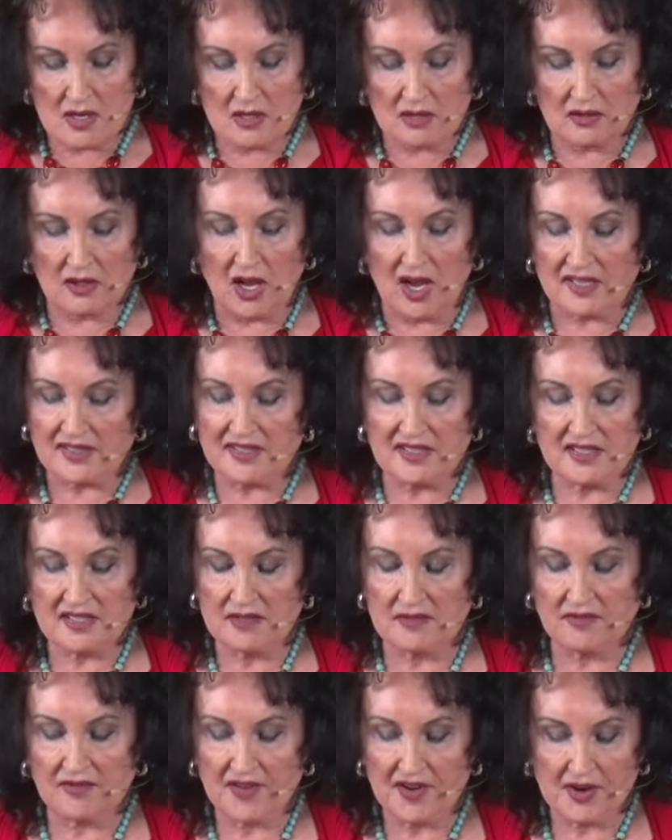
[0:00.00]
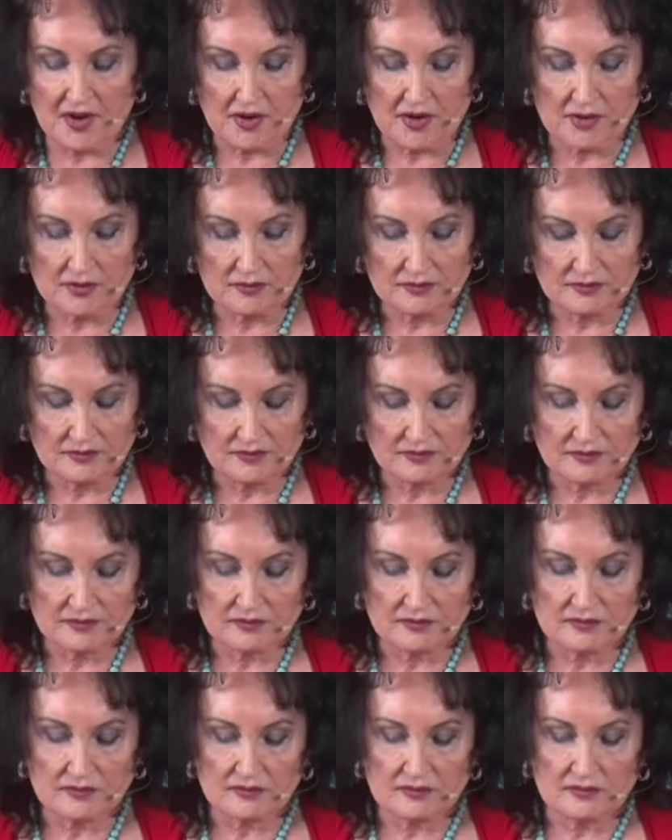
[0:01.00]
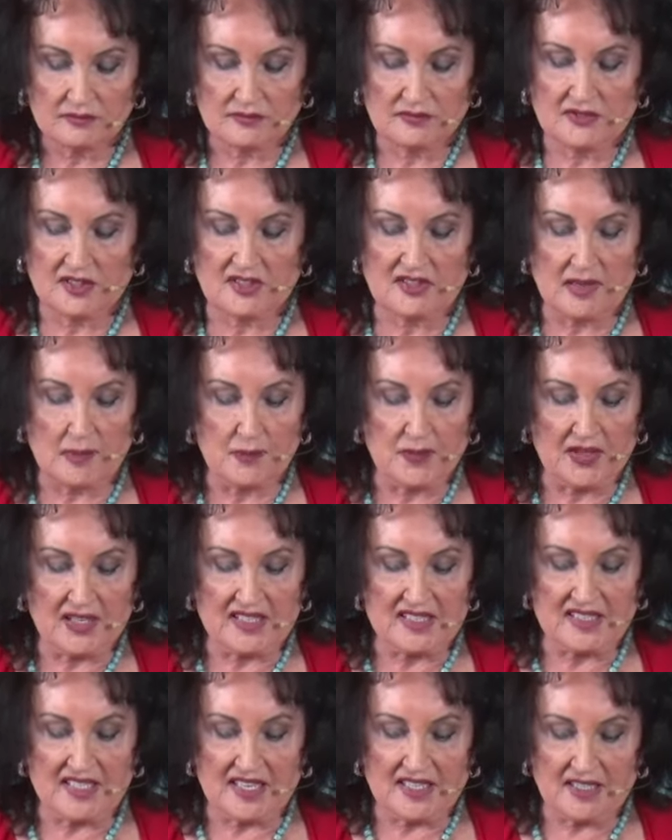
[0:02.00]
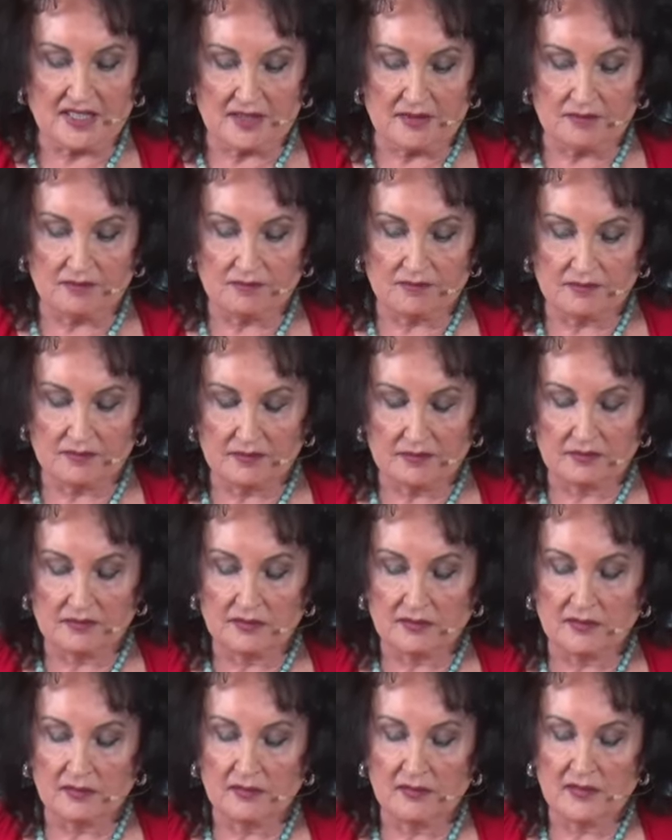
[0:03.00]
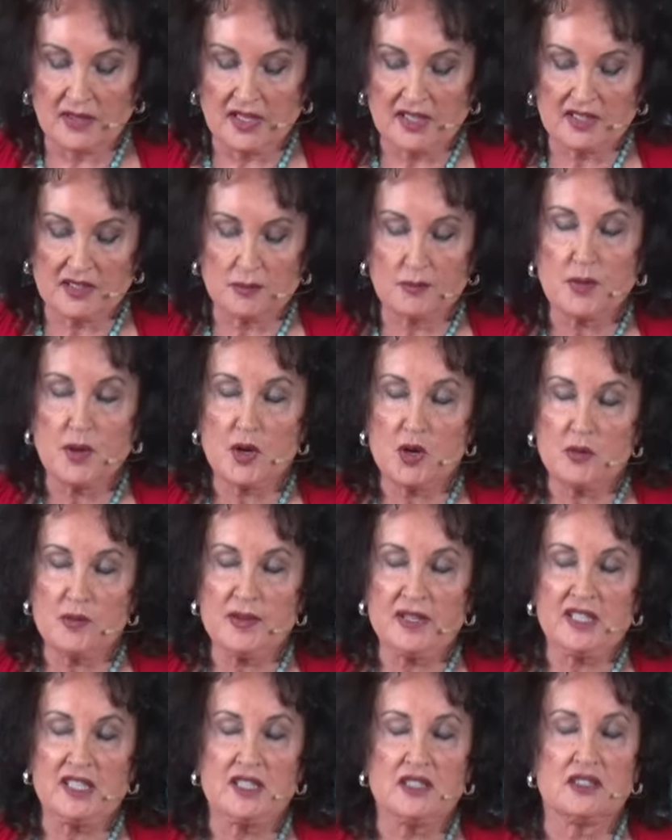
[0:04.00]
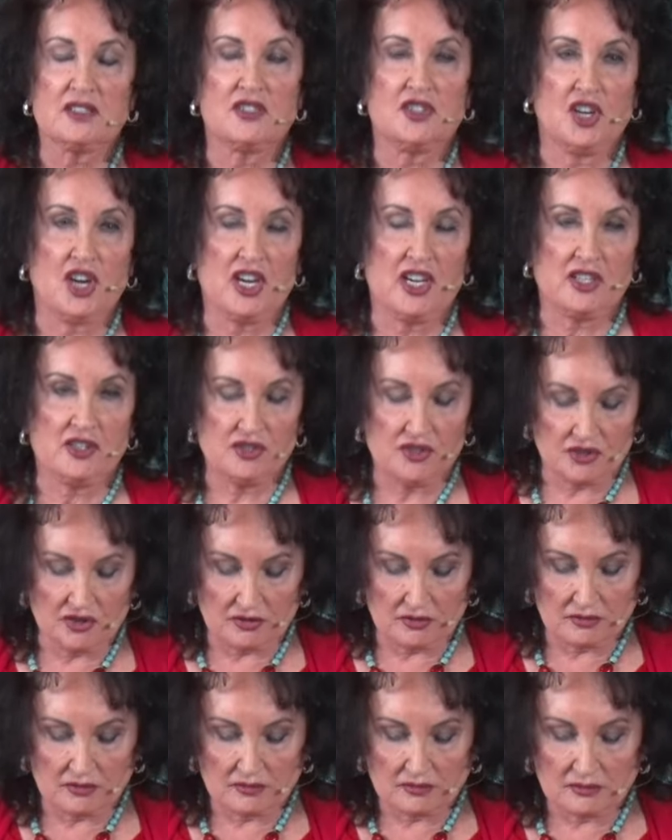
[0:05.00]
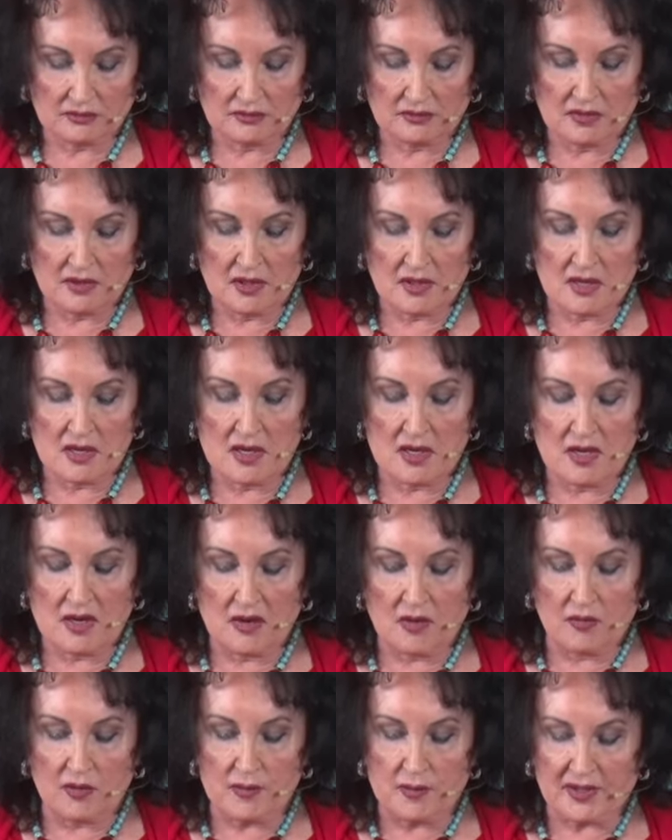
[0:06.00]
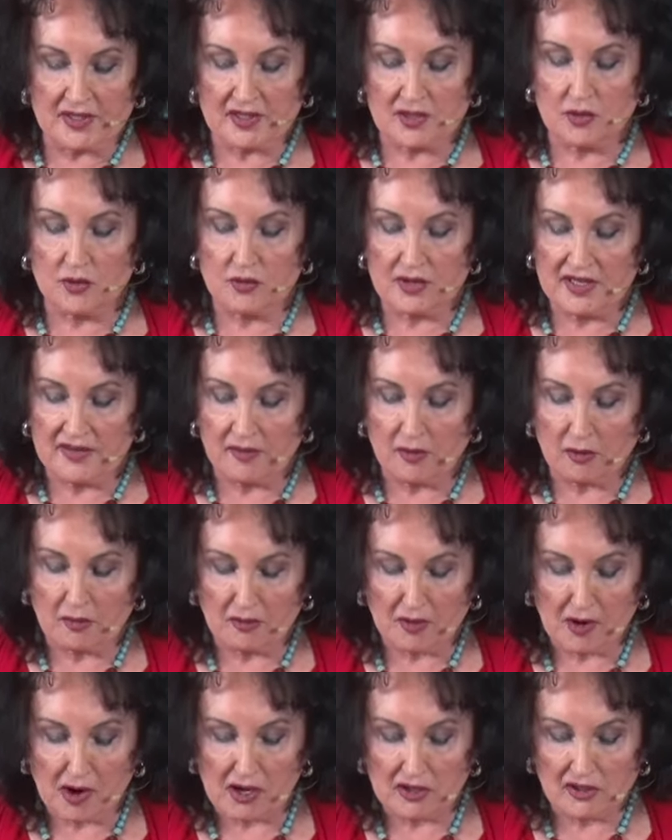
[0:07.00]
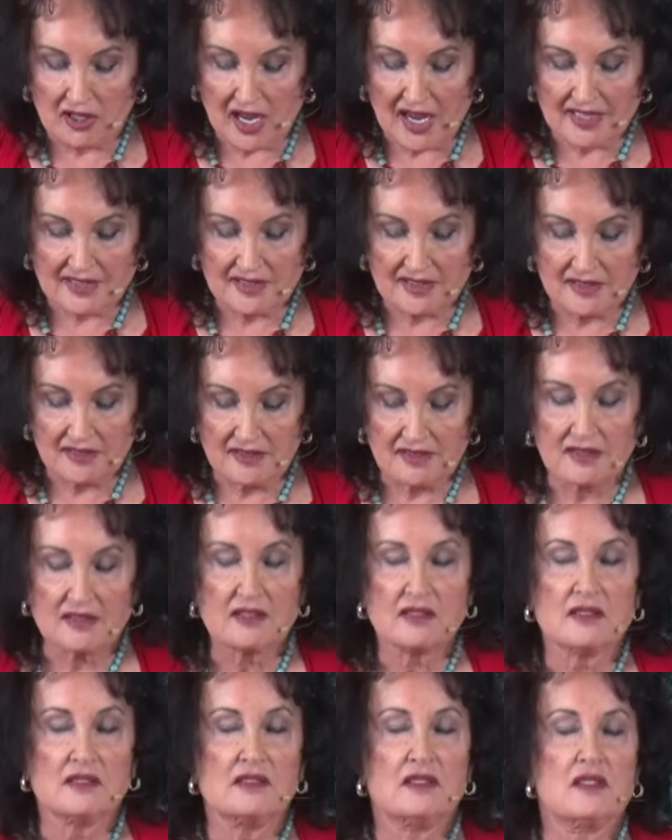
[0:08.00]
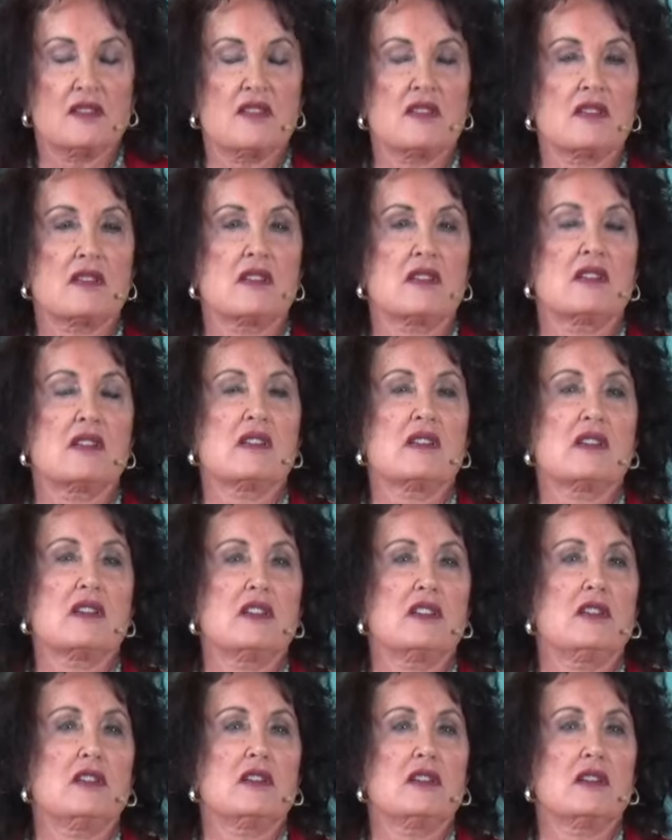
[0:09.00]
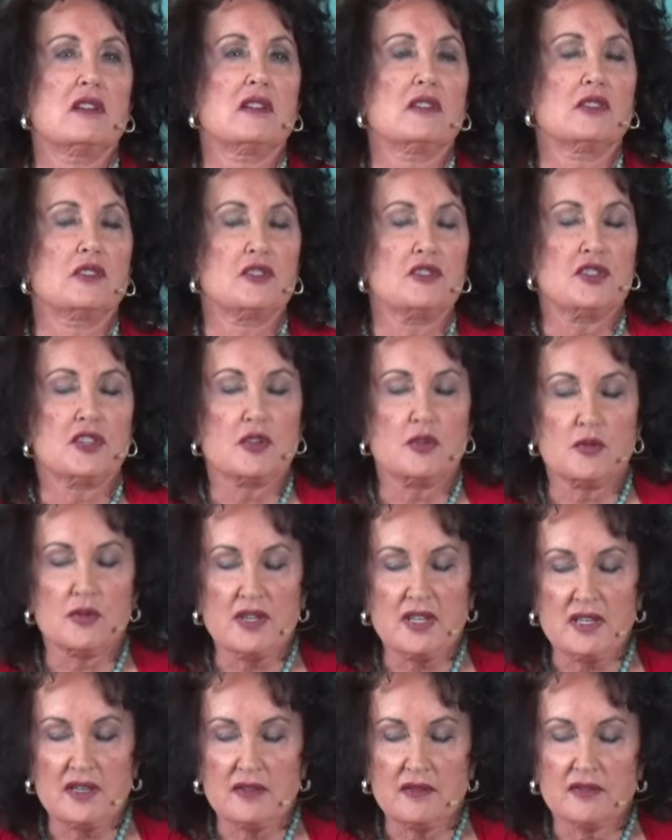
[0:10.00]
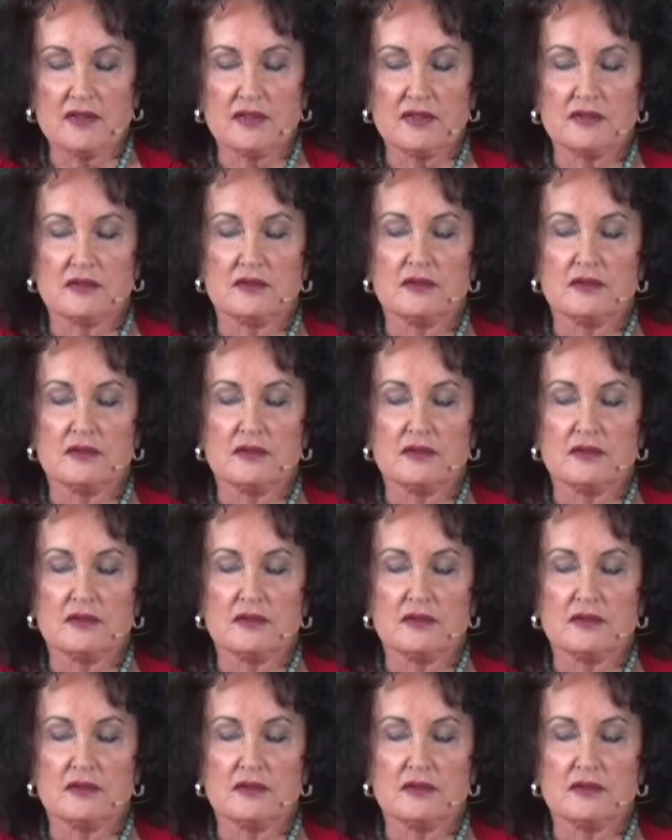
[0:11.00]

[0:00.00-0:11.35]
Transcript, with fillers: Loss isn't fair. Something is ended. It's a permanent change. We must grieve over our losses, learn to grieve,